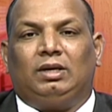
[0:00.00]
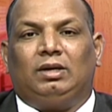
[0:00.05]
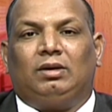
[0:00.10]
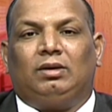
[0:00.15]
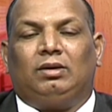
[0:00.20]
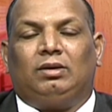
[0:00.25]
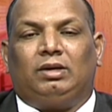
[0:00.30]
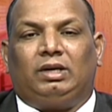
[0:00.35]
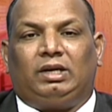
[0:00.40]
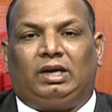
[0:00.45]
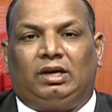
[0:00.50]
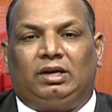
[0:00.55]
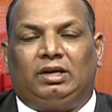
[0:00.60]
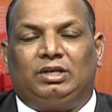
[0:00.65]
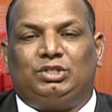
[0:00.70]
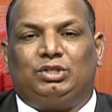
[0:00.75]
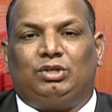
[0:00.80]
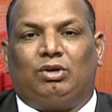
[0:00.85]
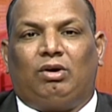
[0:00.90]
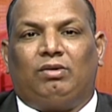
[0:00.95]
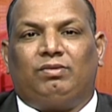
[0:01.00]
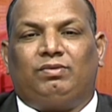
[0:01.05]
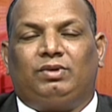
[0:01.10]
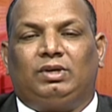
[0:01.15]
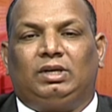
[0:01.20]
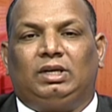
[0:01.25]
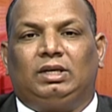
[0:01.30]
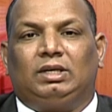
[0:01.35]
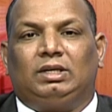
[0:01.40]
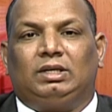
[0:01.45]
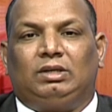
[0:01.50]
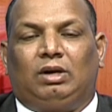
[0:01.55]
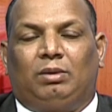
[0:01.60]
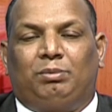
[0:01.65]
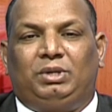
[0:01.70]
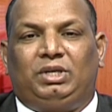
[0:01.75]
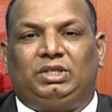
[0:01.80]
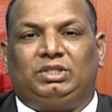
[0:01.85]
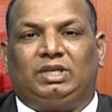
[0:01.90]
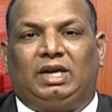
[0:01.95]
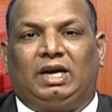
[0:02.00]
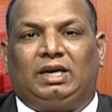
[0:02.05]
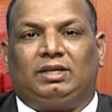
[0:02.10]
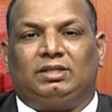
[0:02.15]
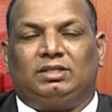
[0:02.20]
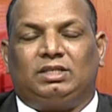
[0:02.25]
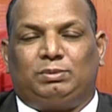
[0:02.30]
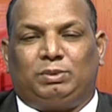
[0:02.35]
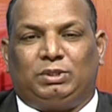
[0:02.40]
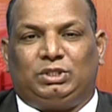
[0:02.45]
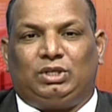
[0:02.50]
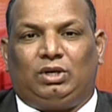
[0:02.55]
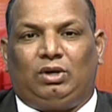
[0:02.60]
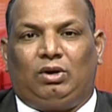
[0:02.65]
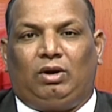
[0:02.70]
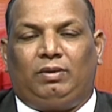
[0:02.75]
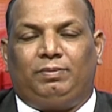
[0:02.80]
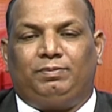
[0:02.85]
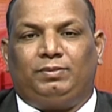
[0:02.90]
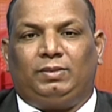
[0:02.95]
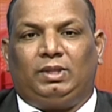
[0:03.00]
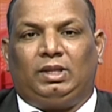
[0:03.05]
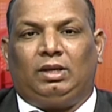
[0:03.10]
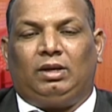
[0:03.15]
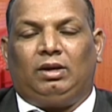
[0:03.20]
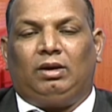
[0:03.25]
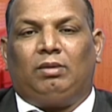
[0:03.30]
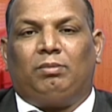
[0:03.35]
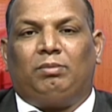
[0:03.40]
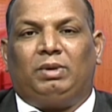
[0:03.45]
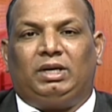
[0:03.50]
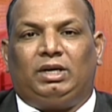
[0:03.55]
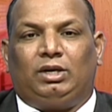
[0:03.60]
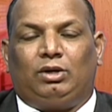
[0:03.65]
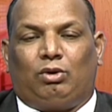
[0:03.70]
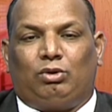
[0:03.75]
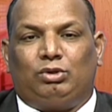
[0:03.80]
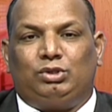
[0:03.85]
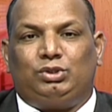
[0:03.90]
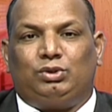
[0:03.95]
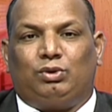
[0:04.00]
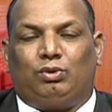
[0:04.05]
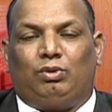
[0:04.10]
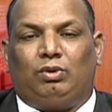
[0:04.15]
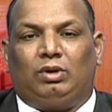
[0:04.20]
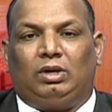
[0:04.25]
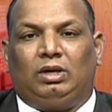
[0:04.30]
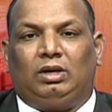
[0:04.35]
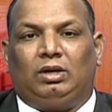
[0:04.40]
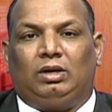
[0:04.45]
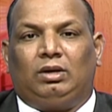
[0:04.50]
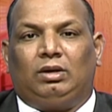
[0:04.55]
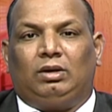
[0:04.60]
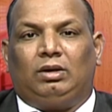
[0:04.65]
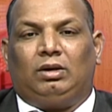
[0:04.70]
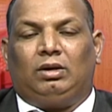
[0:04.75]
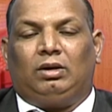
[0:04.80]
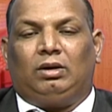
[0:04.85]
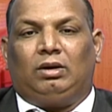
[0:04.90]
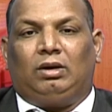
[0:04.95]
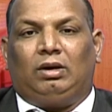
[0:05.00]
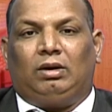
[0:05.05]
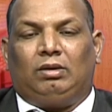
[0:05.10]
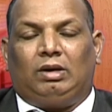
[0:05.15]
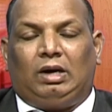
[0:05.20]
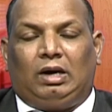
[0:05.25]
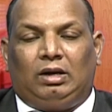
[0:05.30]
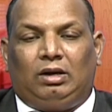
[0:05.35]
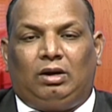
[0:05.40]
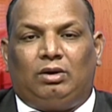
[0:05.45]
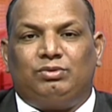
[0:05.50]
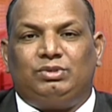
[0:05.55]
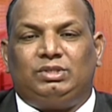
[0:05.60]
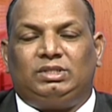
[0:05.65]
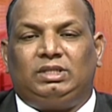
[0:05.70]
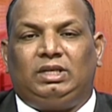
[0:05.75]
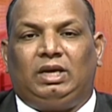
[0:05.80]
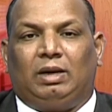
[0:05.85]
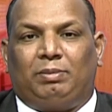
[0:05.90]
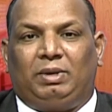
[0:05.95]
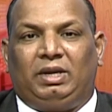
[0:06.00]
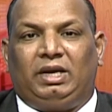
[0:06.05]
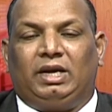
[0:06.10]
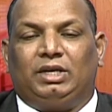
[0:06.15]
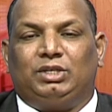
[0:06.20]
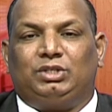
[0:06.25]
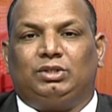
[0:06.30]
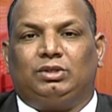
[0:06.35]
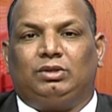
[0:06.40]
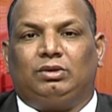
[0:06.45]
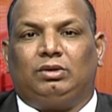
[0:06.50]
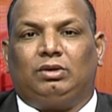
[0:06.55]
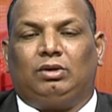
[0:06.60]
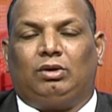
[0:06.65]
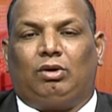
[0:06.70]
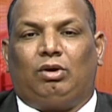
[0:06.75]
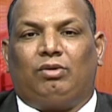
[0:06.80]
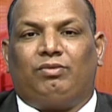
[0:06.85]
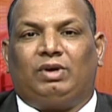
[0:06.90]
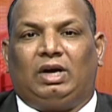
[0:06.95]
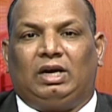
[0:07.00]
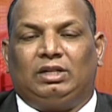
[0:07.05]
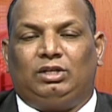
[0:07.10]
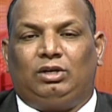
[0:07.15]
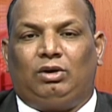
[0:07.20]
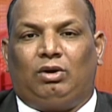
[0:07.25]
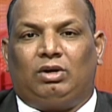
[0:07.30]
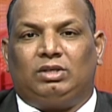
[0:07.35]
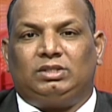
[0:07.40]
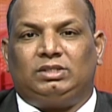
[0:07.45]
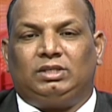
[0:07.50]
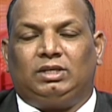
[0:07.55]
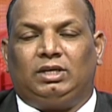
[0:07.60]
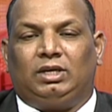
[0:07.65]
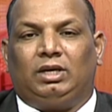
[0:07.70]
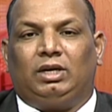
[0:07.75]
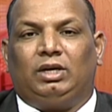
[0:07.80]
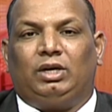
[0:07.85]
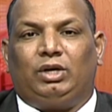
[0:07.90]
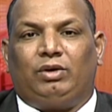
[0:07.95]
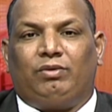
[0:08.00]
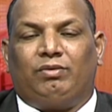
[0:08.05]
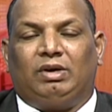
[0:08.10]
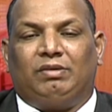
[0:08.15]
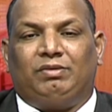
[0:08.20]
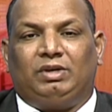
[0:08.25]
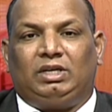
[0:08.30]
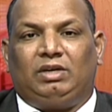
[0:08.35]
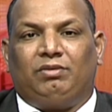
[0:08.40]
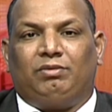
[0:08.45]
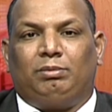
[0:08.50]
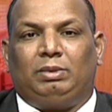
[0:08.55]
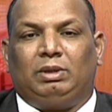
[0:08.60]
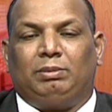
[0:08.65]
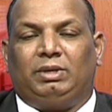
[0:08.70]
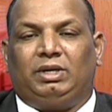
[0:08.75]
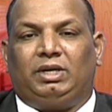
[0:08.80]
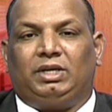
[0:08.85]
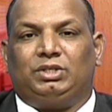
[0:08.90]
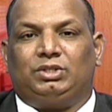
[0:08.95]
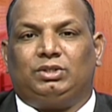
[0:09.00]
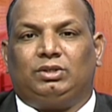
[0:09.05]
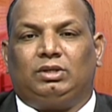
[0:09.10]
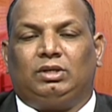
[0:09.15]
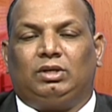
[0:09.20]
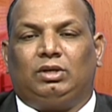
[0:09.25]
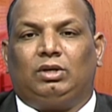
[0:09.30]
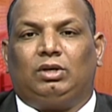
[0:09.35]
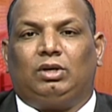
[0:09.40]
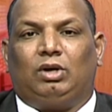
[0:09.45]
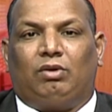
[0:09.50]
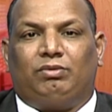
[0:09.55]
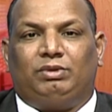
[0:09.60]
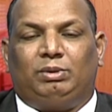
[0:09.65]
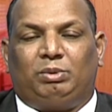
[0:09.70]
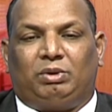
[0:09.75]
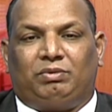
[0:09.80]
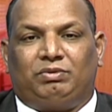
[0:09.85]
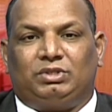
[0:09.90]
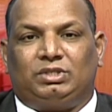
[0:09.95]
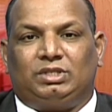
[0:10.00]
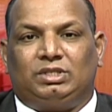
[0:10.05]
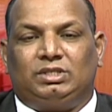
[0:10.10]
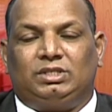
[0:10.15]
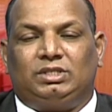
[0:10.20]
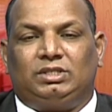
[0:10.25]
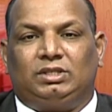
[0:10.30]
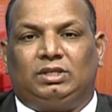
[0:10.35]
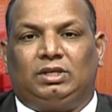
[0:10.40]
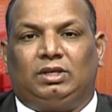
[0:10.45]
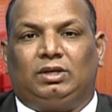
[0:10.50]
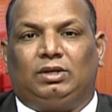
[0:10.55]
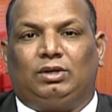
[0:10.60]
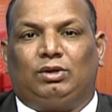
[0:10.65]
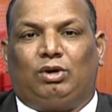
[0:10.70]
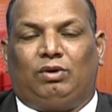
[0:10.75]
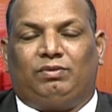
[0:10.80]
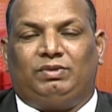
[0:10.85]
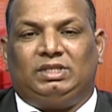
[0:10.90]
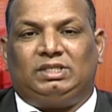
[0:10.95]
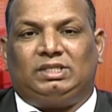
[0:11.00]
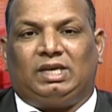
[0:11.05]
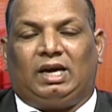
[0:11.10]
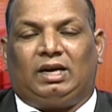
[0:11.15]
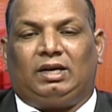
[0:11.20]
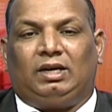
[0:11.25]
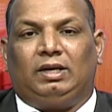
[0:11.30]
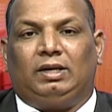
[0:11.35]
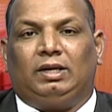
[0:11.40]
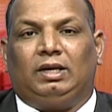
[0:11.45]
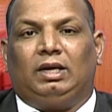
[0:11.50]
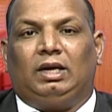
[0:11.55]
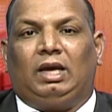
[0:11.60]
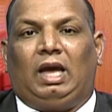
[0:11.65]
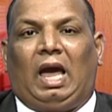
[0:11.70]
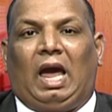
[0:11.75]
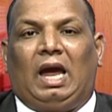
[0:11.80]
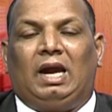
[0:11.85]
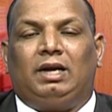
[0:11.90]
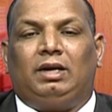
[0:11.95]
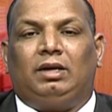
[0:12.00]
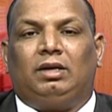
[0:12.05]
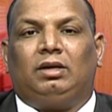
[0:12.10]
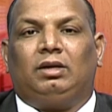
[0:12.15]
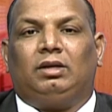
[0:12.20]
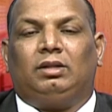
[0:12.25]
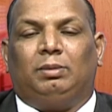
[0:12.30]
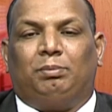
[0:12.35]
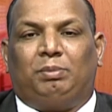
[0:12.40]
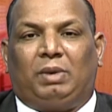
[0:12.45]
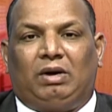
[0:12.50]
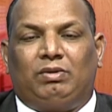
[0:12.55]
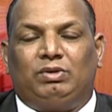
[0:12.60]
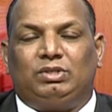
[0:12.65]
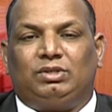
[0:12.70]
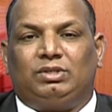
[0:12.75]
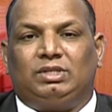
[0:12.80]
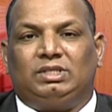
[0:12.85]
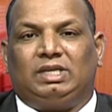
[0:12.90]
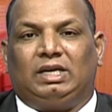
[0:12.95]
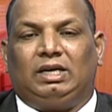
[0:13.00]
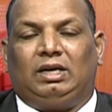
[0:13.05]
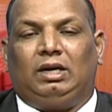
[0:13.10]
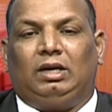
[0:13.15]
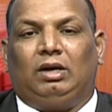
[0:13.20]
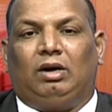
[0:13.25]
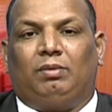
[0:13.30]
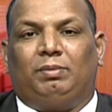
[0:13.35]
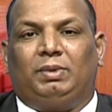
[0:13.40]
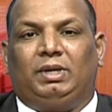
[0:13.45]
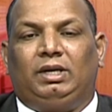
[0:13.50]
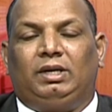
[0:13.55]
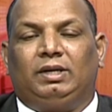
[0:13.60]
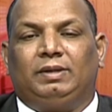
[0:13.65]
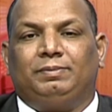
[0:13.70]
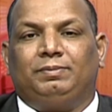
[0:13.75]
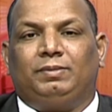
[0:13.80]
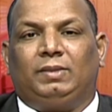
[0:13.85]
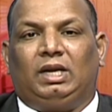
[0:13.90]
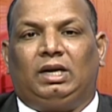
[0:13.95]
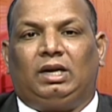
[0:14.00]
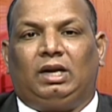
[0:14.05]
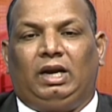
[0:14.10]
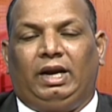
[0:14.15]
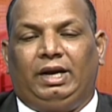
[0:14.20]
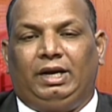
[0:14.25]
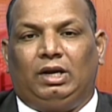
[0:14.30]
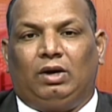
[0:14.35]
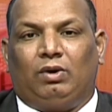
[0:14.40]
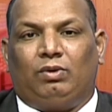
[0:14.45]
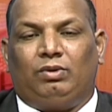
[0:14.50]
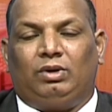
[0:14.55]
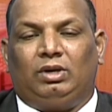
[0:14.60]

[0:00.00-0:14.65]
Recognition of Competition Act as a special law, but it also allows the application of other laws to give effective implementation of the provisions of this Act, and the powers of the central government that are laid down